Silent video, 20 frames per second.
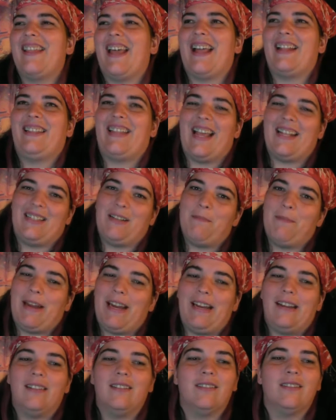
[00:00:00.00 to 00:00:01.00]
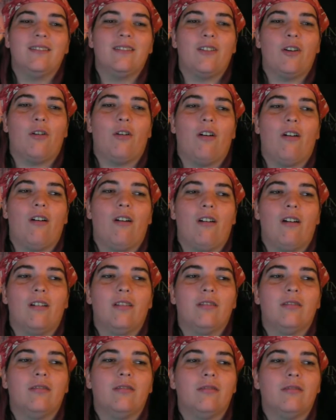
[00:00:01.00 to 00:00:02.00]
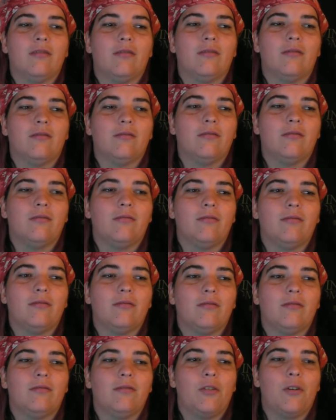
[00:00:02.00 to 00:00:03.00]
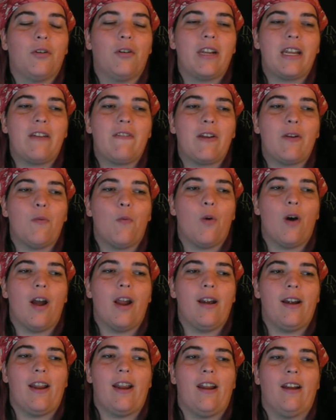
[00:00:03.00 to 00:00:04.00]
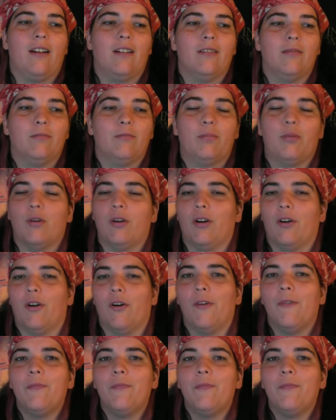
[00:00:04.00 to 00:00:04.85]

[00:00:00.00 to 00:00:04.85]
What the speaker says: That's a me. Aww. Aw, Evie whining. Poor girl.